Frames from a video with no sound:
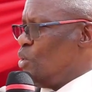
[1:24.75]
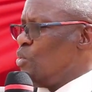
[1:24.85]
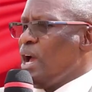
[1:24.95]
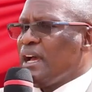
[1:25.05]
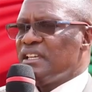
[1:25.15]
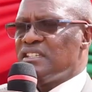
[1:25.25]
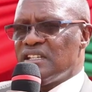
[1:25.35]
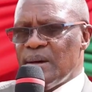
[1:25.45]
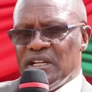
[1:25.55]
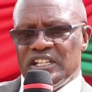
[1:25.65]
We are
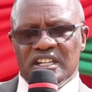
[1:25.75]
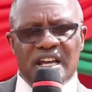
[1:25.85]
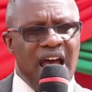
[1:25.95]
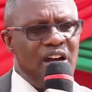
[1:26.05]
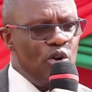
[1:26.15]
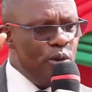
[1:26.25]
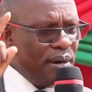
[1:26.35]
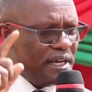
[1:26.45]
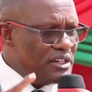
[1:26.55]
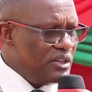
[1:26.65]
establishing and
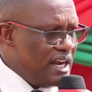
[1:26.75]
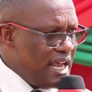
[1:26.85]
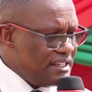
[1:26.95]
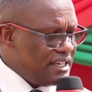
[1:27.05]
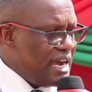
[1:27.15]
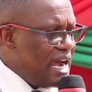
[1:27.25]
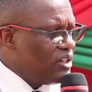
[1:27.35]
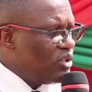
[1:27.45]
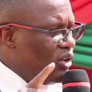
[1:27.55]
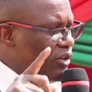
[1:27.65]
operationalizing a
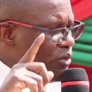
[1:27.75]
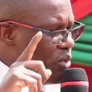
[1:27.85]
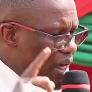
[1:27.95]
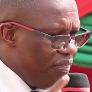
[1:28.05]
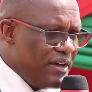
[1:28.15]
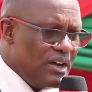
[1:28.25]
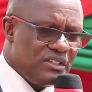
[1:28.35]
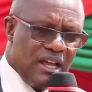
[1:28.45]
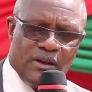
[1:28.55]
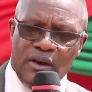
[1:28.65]
total of
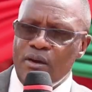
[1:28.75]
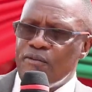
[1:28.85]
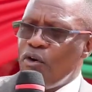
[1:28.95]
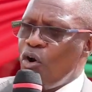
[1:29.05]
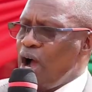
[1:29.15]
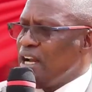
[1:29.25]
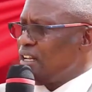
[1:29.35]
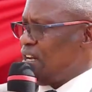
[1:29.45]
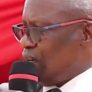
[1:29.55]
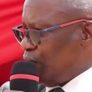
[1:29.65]

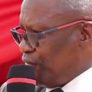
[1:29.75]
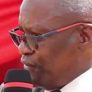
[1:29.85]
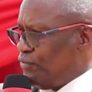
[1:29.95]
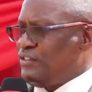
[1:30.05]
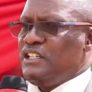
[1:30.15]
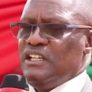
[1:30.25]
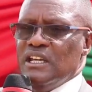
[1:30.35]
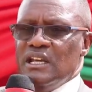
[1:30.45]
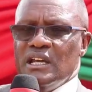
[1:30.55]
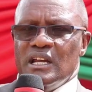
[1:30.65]
1,450
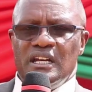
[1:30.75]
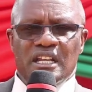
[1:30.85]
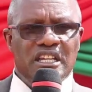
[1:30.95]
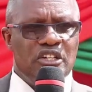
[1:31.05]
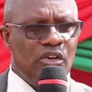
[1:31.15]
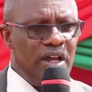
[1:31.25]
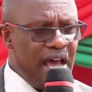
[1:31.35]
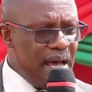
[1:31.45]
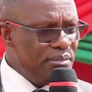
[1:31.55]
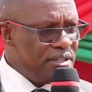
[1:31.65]
digital
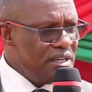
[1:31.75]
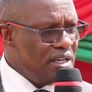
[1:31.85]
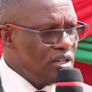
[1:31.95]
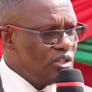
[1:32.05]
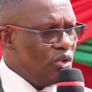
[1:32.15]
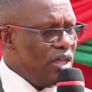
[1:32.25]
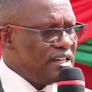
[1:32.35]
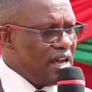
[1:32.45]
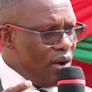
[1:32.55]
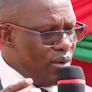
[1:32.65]
hubs so
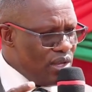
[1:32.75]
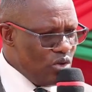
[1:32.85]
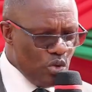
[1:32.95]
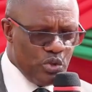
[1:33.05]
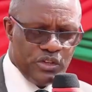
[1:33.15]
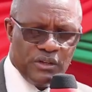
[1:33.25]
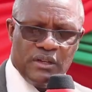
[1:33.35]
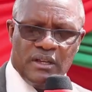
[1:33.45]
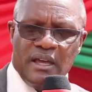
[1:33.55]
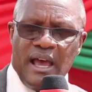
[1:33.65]
that our youth
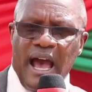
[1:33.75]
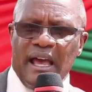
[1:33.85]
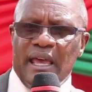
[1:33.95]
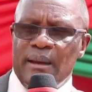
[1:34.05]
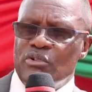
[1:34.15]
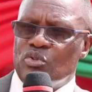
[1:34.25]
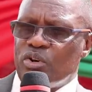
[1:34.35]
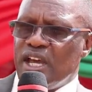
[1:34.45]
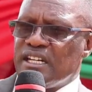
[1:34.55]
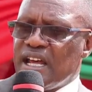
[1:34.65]
are able to
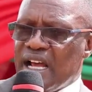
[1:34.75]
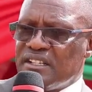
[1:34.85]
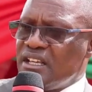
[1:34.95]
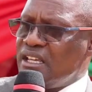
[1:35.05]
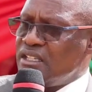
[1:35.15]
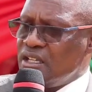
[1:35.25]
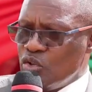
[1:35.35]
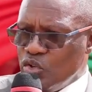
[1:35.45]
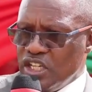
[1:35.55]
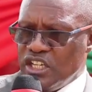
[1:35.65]
get access
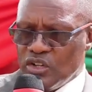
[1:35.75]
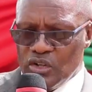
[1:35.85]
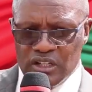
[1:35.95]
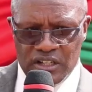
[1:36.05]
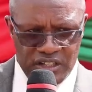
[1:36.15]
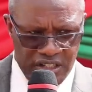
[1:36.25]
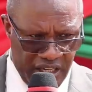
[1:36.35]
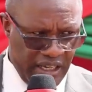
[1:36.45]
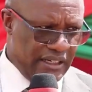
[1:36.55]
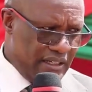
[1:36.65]
to digital
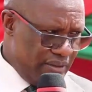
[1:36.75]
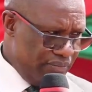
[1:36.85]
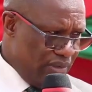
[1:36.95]
skills.